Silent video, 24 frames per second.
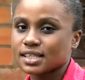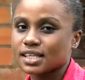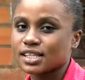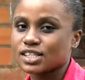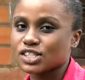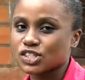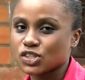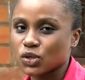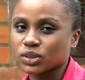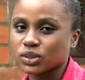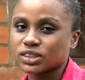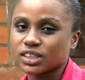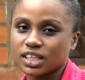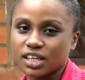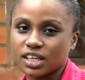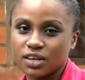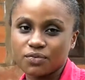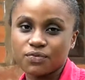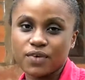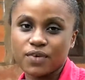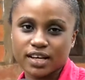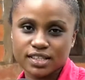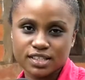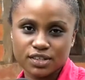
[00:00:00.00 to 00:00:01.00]
it's not a key
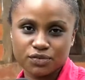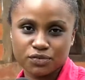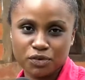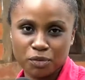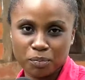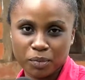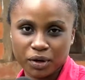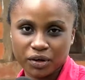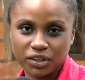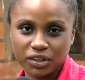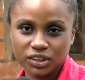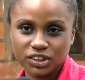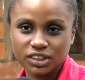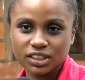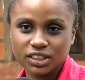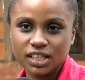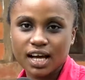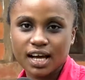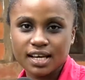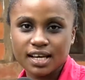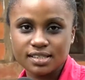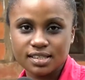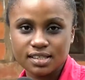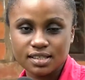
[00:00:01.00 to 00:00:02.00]
factor for marriage.
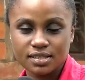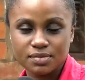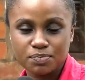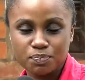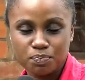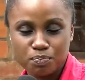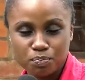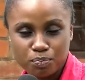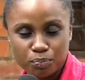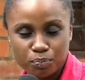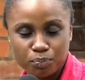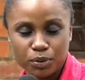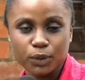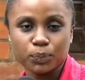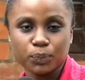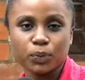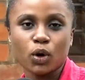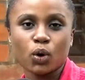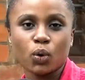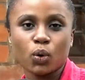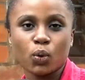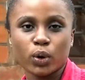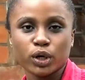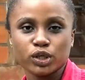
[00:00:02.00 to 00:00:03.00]
As it
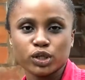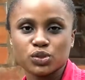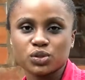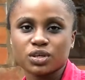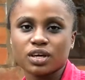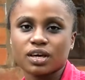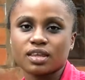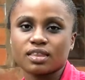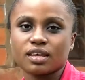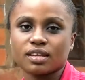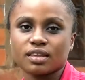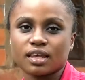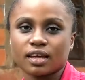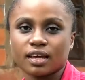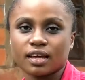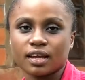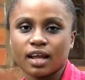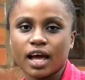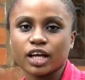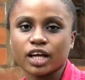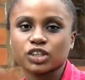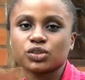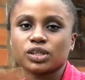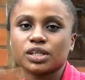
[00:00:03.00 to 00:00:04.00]
people who are together, they can
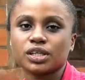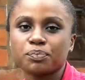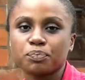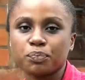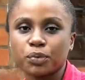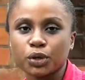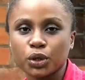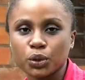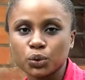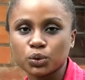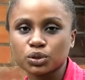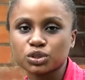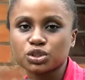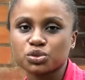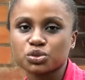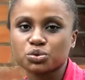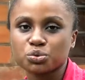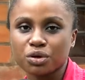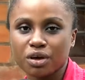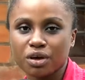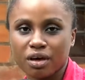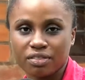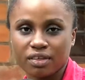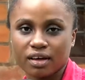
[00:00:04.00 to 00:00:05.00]
actually build
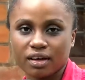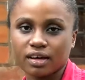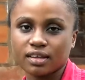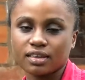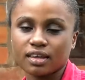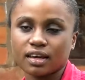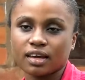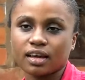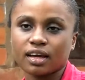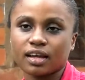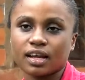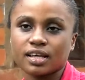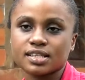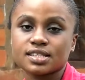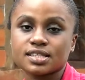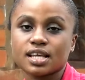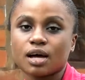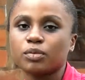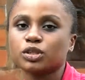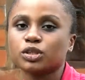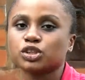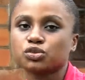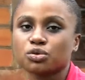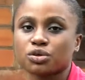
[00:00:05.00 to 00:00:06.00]
together. They can
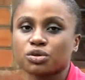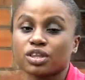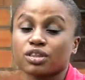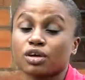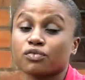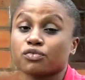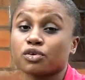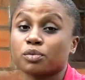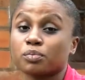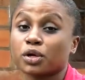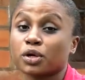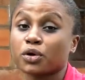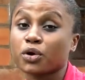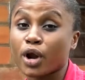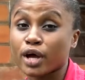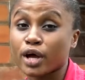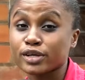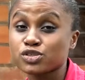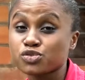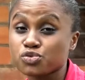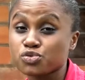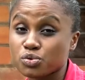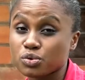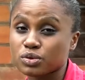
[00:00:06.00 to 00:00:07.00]
establish together from the
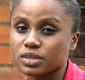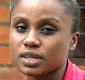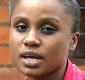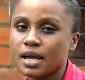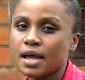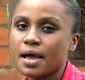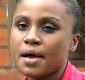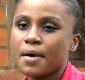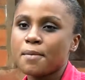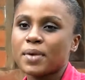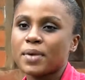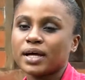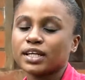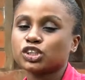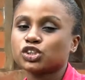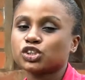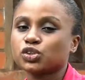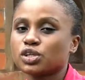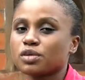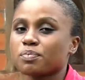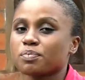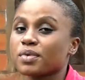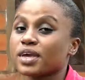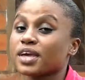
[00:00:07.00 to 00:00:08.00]
grassroots. But it
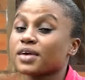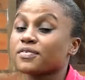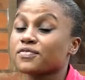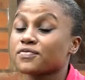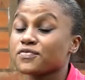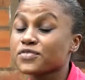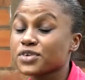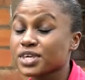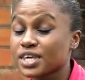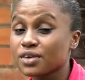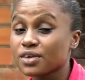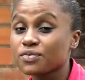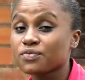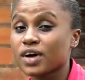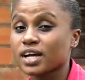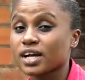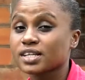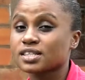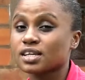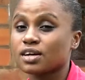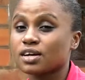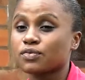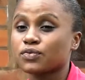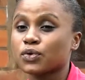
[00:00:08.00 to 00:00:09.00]
shouldn't be a key
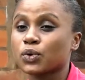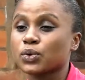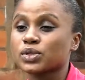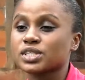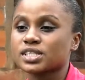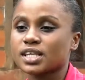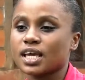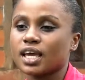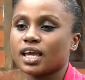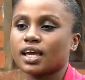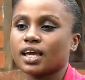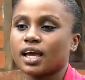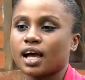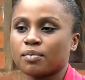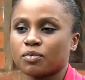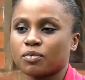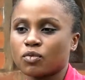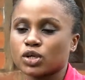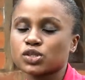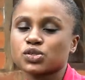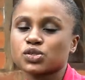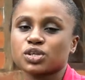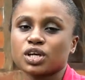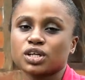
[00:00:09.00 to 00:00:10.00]
factor for saying, I'm
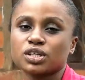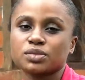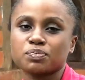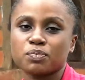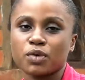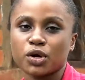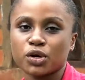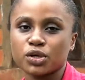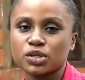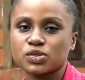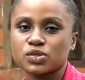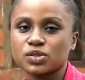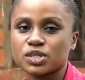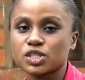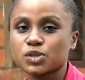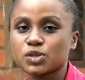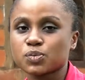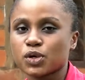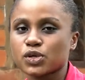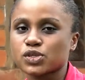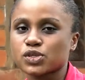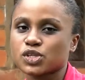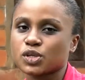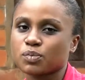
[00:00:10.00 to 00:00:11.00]
going to get married to this
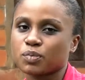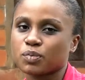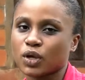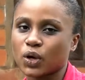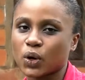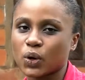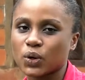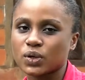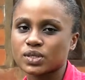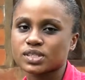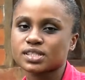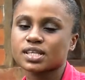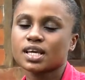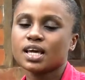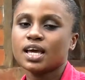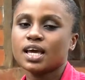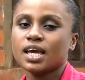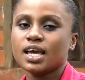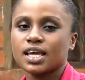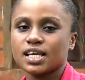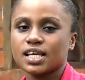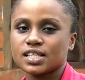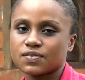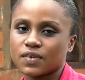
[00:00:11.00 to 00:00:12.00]
person because
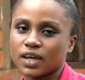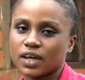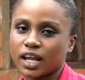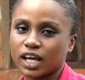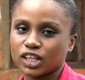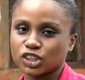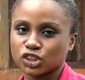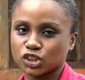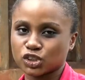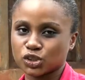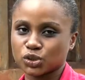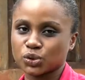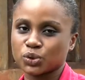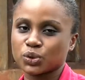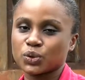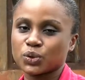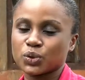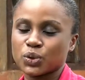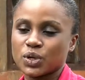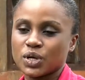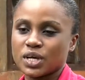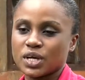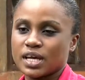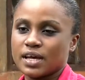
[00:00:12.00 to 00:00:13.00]
he's financial
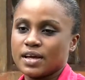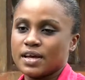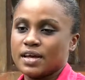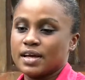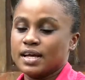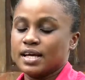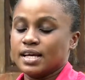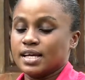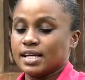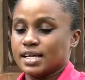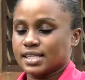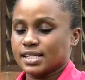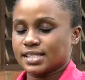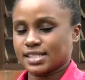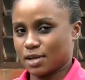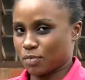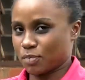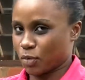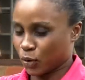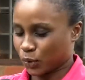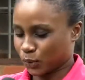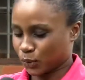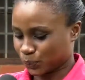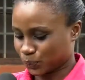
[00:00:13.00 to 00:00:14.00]

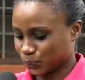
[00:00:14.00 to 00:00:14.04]
stable.